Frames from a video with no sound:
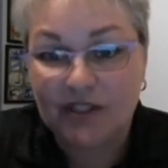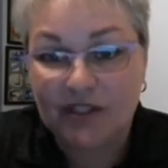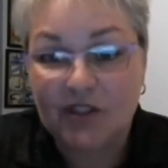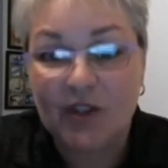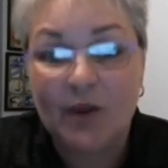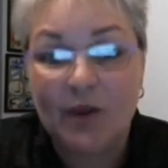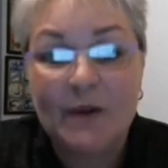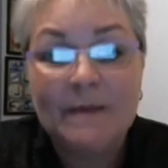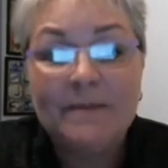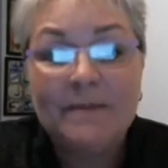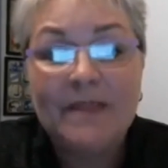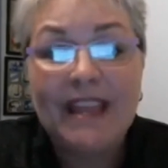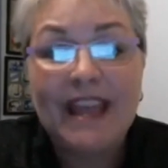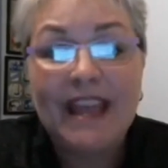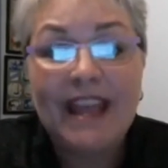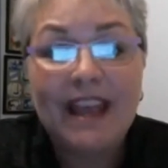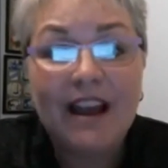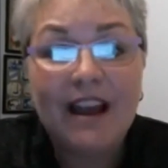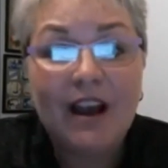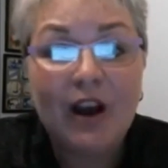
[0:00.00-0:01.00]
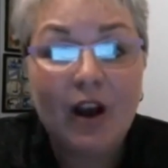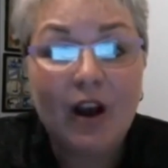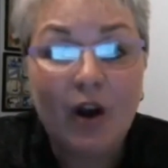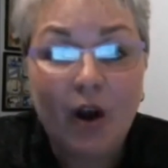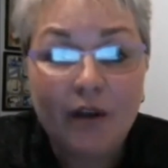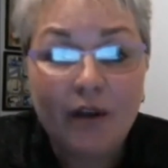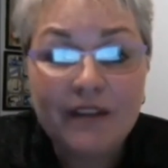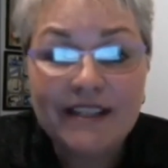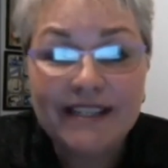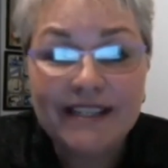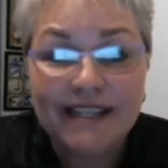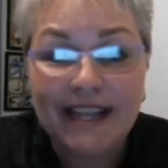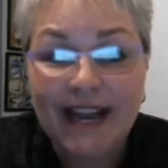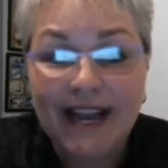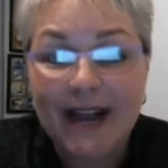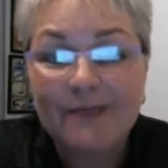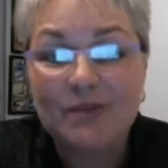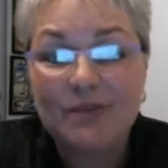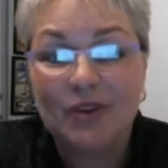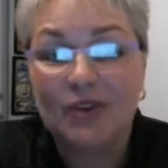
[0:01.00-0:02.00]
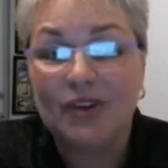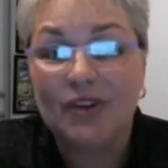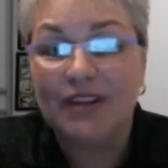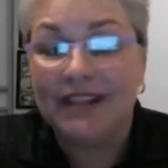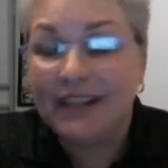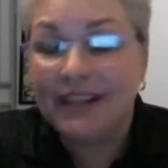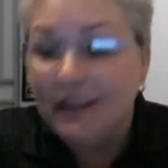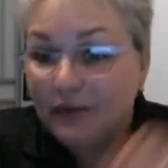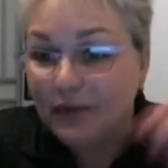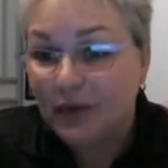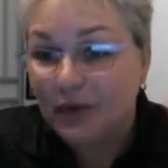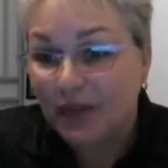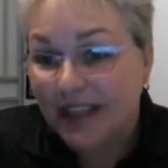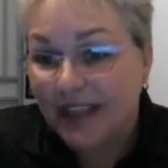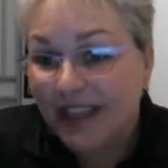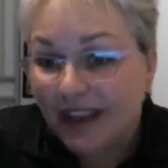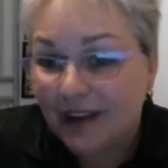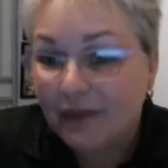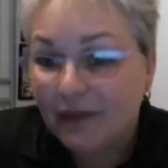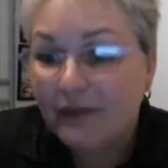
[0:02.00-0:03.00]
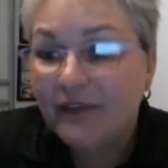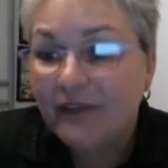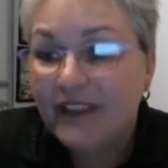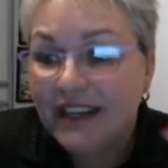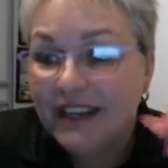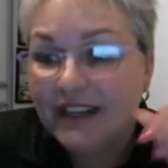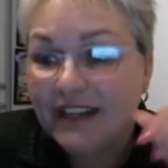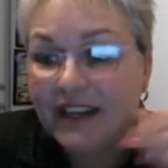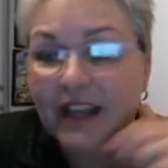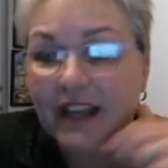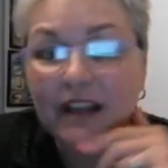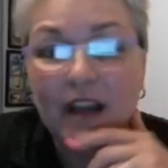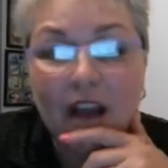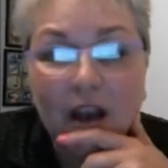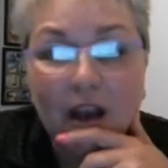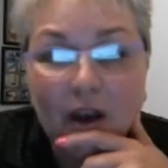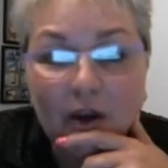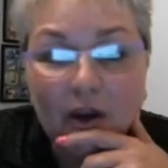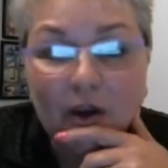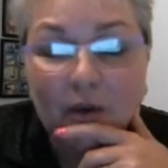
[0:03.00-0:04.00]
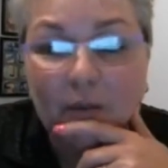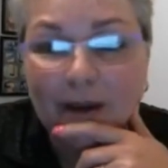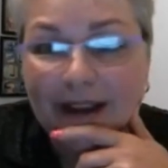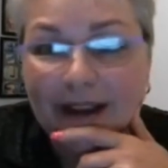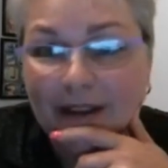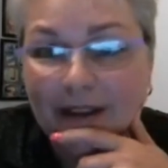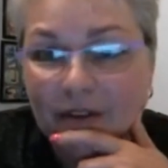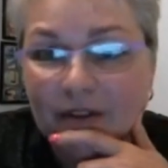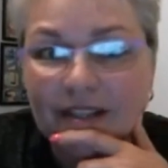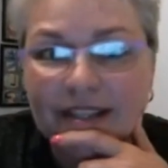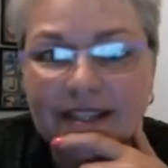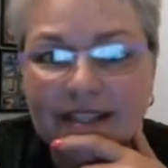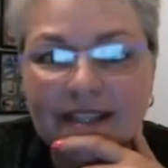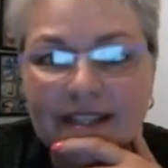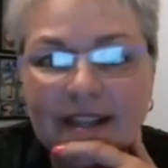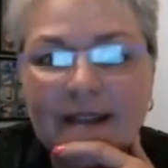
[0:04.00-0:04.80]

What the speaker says: So obviously, I'm not going to leave you here feeling like, oh my goodness,